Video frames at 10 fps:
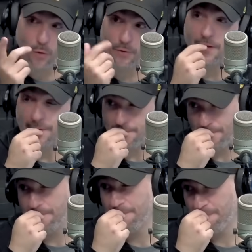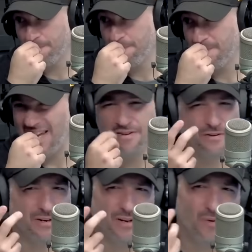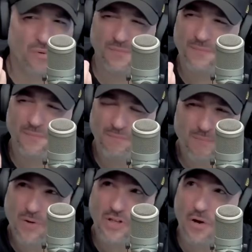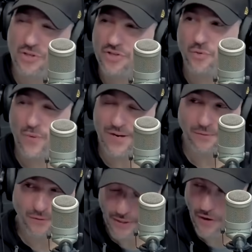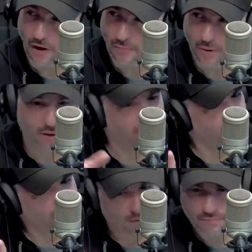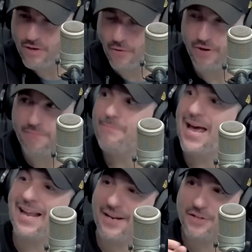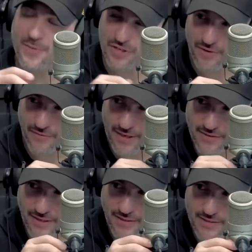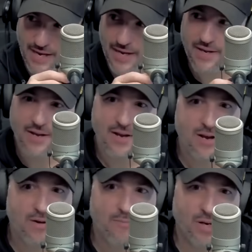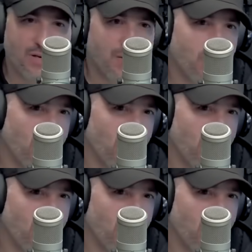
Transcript: quirky. And you're going to go, well, most coaches are weird. Look at Harbaugh. Noted. Bet, as Michigan fans like to say. But